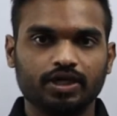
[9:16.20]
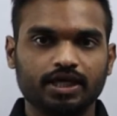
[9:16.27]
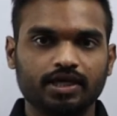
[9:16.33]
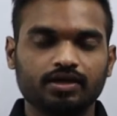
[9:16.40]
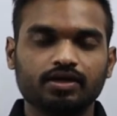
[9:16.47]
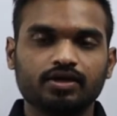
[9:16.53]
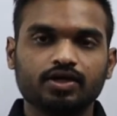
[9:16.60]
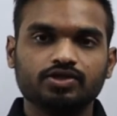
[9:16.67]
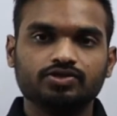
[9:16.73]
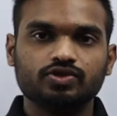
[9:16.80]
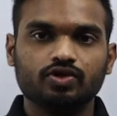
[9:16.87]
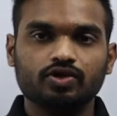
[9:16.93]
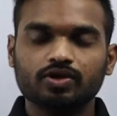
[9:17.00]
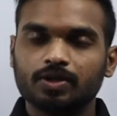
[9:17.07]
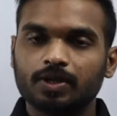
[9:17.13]
Okay,
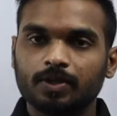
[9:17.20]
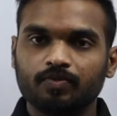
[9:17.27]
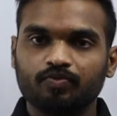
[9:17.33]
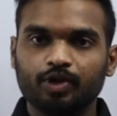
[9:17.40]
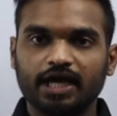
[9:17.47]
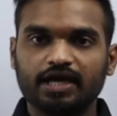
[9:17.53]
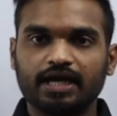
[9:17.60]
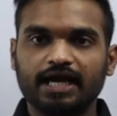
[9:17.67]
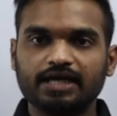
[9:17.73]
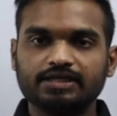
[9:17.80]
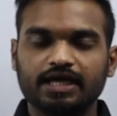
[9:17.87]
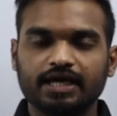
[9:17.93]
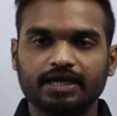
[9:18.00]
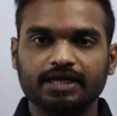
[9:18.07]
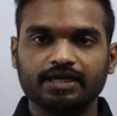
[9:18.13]
so we are not
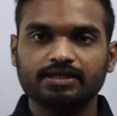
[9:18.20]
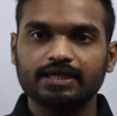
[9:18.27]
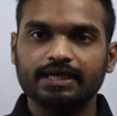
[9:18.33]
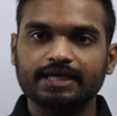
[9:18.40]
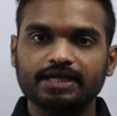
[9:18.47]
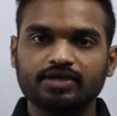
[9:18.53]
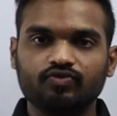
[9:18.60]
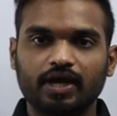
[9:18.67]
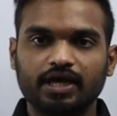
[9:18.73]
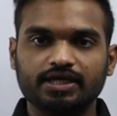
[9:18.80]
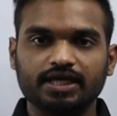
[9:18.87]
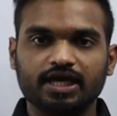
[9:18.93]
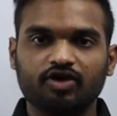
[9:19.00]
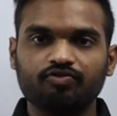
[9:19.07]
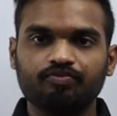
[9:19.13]
adding any
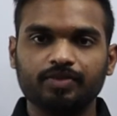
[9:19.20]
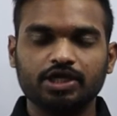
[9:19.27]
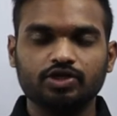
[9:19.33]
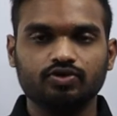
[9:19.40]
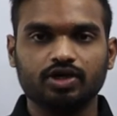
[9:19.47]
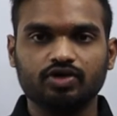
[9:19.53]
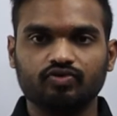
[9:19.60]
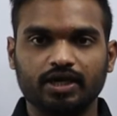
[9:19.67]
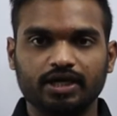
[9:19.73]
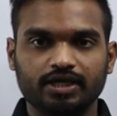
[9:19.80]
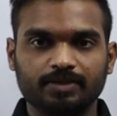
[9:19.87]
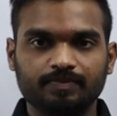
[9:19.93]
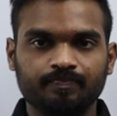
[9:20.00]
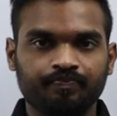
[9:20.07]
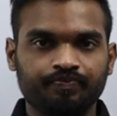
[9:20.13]
quantity of milk to the
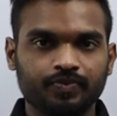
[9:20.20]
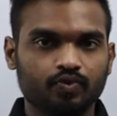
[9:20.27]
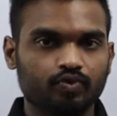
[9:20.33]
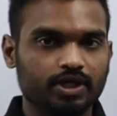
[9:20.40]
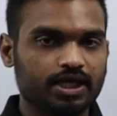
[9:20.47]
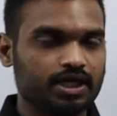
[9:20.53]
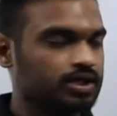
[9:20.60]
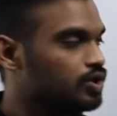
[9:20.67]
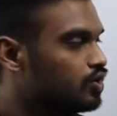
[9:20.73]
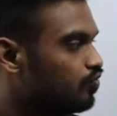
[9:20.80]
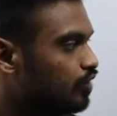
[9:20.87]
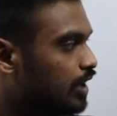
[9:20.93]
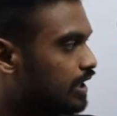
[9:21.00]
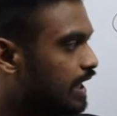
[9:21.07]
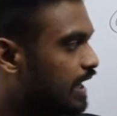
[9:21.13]
quantity. Okay,
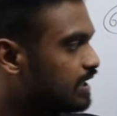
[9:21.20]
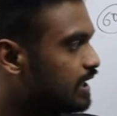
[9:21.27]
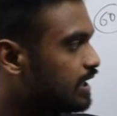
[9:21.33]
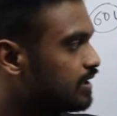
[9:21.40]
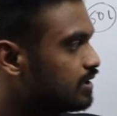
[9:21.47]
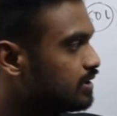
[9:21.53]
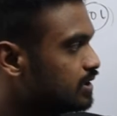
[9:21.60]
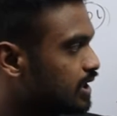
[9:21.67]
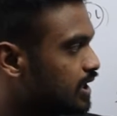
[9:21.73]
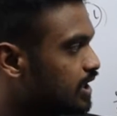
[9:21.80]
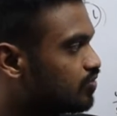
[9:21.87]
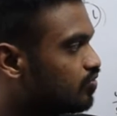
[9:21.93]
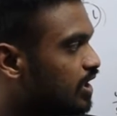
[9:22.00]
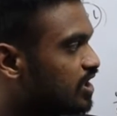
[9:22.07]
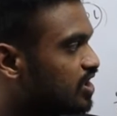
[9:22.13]
we are not adding any
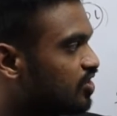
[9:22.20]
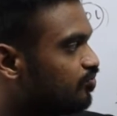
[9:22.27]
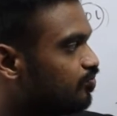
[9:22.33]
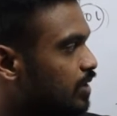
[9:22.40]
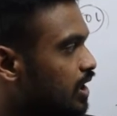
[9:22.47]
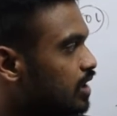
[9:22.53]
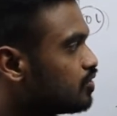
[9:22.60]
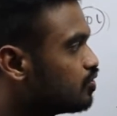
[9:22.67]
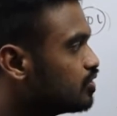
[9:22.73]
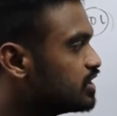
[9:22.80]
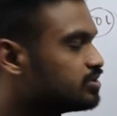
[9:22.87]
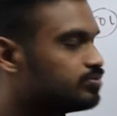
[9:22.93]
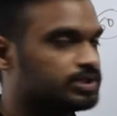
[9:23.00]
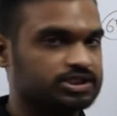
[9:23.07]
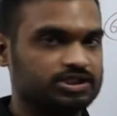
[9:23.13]
quantity of milk to
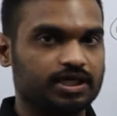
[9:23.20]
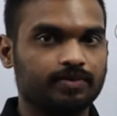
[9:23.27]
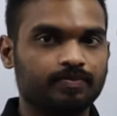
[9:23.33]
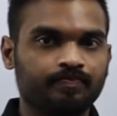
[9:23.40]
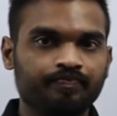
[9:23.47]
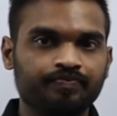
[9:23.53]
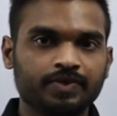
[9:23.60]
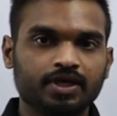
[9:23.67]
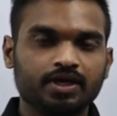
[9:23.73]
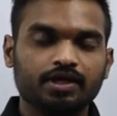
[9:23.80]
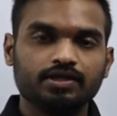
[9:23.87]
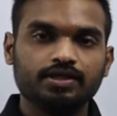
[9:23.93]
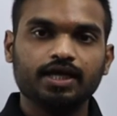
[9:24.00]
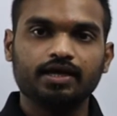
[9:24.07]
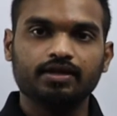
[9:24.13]
this mixture.
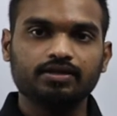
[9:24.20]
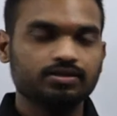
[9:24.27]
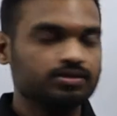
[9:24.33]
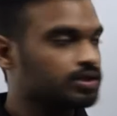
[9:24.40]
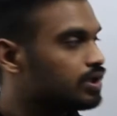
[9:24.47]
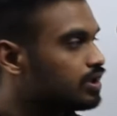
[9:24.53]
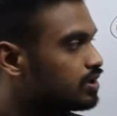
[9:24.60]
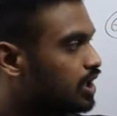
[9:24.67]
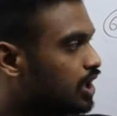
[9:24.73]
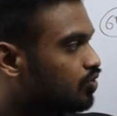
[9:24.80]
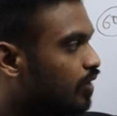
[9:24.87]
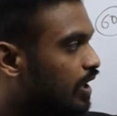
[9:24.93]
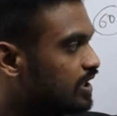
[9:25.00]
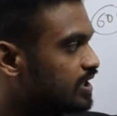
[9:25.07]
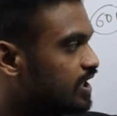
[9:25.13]
Then the
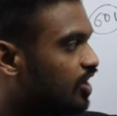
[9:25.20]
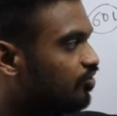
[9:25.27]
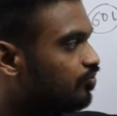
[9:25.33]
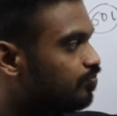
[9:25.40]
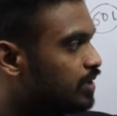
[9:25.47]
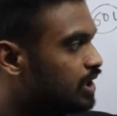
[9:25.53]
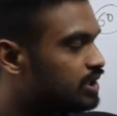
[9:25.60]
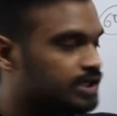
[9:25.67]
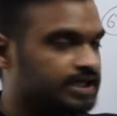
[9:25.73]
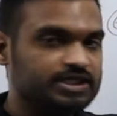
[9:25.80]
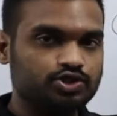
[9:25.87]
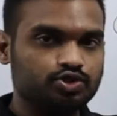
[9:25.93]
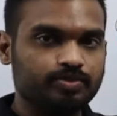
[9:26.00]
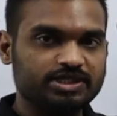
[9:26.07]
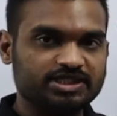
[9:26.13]
quantity of milk
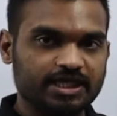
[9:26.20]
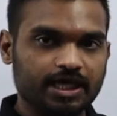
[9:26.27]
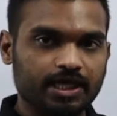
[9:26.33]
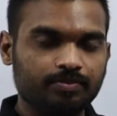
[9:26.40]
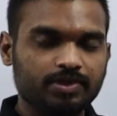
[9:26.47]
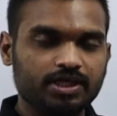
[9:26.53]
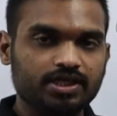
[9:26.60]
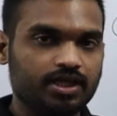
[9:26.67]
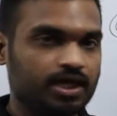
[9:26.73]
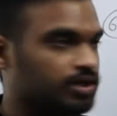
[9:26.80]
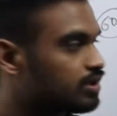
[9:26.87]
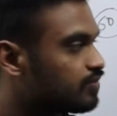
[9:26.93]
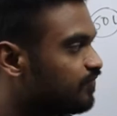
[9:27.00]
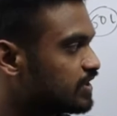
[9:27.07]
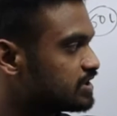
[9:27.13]
needs to be same in the
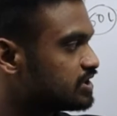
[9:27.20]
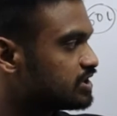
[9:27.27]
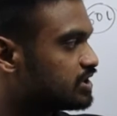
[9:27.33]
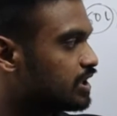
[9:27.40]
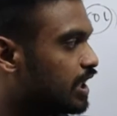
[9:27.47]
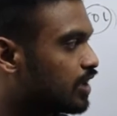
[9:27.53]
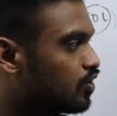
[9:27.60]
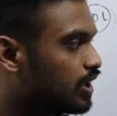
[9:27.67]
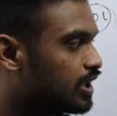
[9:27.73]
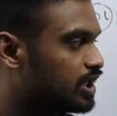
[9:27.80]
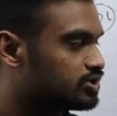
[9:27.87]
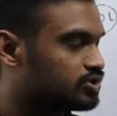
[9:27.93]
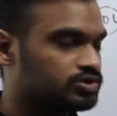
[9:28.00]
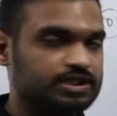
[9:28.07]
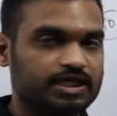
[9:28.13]
first scenario and
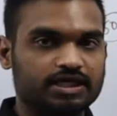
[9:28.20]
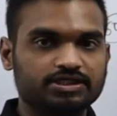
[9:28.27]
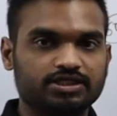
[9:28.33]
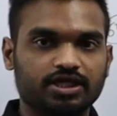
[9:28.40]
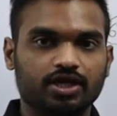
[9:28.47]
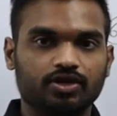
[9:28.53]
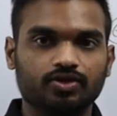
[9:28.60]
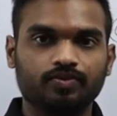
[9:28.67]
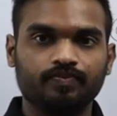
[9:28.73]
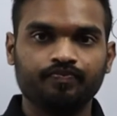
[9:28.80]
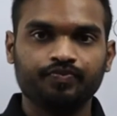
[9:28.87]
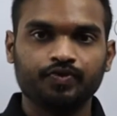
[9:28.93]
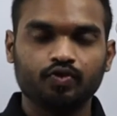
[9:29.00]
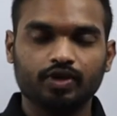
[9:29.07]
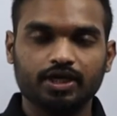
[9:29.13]
also second scenario.
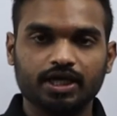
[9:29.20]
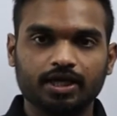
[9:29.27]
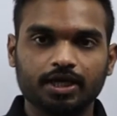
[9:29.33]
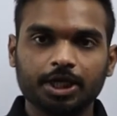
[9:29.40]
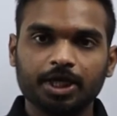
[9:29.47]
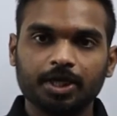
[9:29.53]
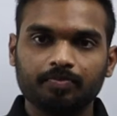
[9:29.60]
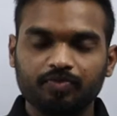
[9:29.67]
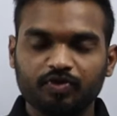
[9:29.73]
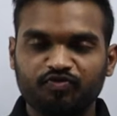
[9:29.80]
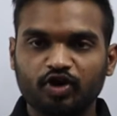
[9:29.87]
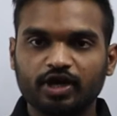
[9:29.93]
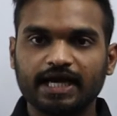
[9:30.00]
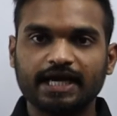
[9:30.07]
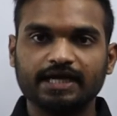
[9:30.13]
Okay,
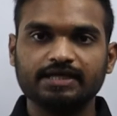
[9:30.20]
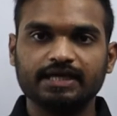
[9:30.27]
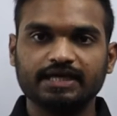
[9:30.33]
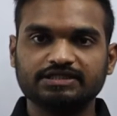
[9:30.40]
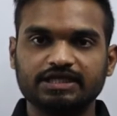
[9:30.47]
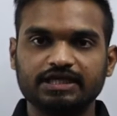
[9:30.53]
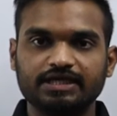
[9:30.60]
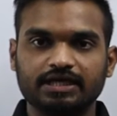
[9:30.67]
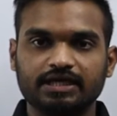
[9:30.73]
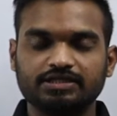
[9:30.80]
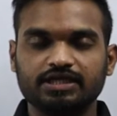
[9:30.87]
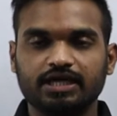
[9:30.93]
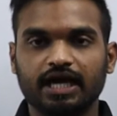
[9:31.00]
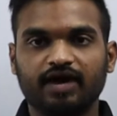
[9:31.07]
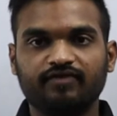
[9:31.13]
before adding X
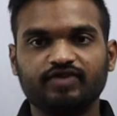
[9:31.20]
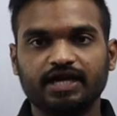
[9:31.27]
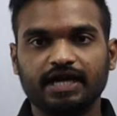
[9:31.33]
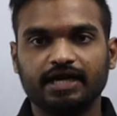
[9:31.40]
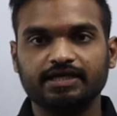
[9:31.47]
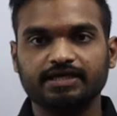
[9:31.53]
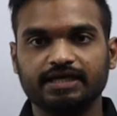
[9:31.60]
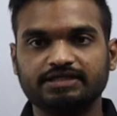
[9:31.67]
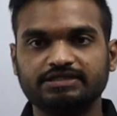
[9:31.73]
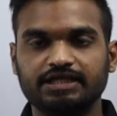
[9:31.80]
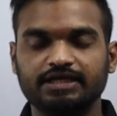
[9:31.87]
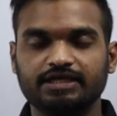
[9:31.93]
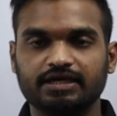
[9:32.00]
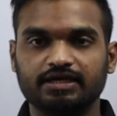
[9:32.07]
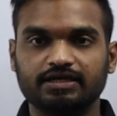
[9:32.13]
liters and after adding X
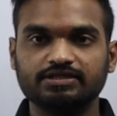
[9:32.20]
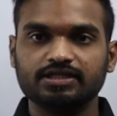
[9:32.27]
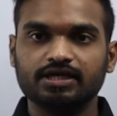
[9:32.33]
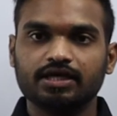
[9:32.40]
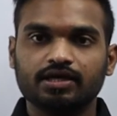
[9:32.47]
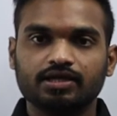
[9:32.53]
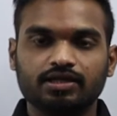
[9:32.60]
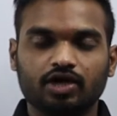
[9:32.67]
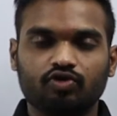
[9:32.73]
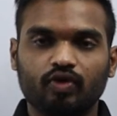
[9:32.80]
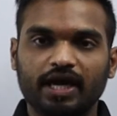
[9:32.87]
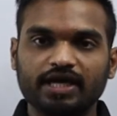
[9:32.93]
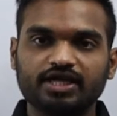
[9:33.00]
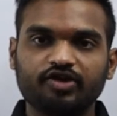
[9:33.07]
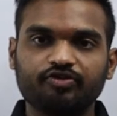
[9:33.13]
liters, the
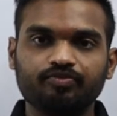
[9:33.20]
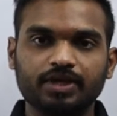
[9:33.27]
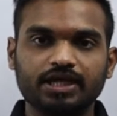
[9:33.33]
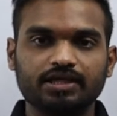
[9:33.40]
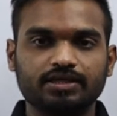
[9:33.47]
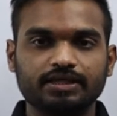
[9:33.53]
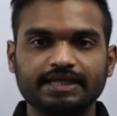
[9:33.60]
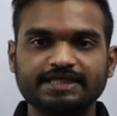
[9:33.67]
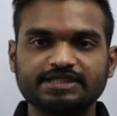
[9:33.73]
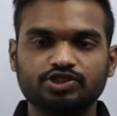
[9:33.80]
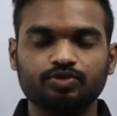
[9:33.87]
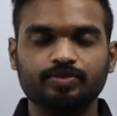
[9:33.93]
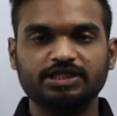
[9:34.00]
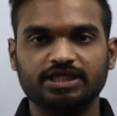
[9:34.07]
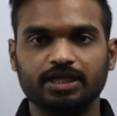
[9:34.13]
quantity of milk needs
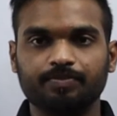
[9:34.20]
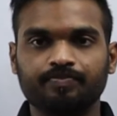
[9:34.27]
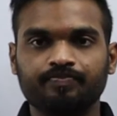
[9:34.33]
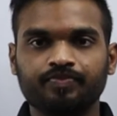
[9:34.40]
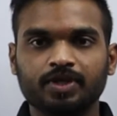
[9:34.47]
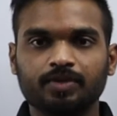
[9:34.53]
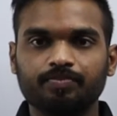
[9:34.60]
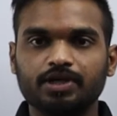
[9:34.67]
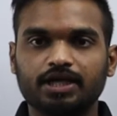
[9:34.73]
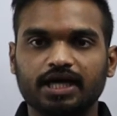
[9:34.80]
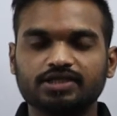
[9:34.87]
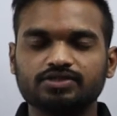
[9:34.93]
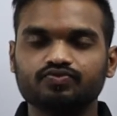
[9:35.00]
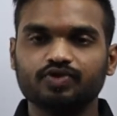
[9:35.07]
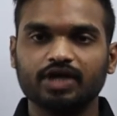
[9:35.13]
to be same
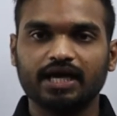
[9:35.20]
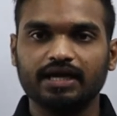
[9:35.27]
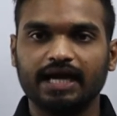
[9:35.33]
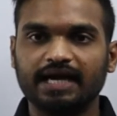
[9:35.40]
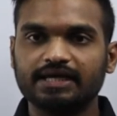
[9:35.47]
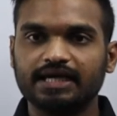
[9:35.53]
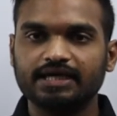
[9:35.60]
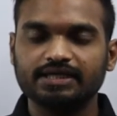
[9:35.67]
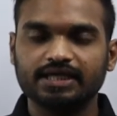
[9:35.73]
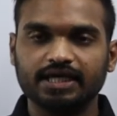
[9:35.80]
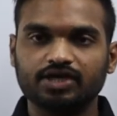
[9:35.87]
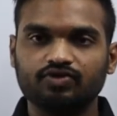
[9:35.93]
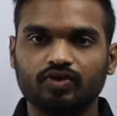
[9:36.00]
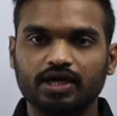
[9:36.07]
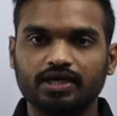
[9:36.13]
because we are not adding
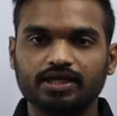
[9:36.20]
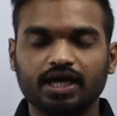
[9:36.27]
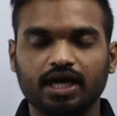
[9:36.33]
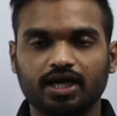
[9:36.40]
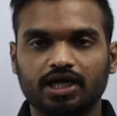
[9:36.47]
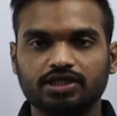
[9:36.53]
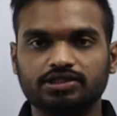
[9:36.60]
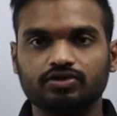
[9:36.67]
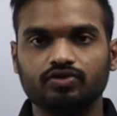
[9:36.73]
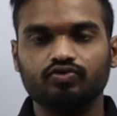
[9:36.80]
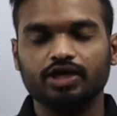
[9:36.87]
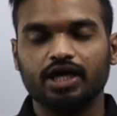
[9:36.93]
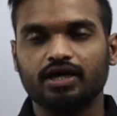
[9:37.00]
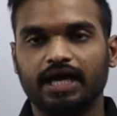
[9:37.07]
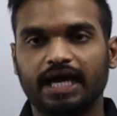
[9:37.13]
any quantity and also
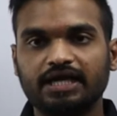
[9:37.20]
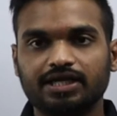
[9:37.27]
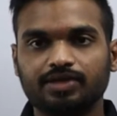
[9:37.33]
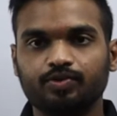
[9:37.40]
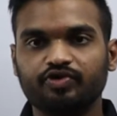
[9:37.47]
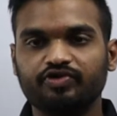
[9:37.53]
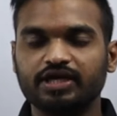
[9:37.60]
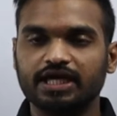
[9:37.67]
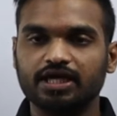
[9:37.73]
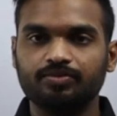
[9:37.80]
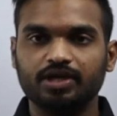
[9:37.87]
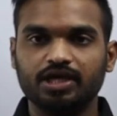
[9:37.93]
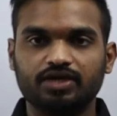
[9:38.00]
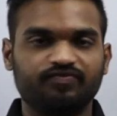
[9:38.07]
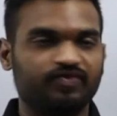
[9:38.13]
we are not removing any
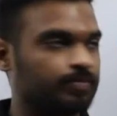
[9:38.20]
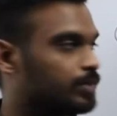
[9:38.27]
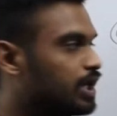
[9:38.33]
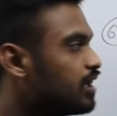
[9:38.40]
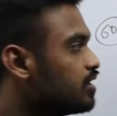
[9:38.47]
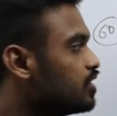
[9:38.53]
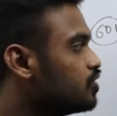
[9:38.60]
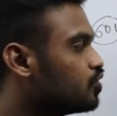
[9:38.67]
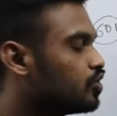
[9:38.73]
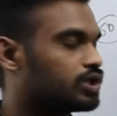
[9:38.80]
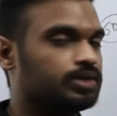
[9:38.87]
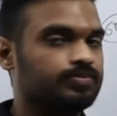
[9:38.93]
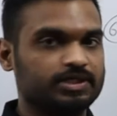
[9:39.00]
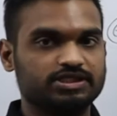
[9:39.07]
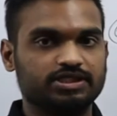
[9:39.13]
milk from the
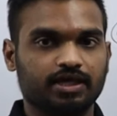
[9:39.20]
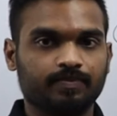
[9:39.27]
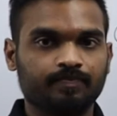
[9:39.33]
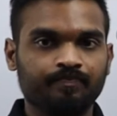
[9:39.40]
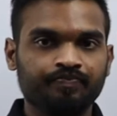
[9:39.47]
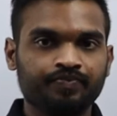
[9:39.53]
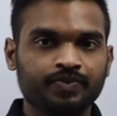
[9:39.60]
total mixture.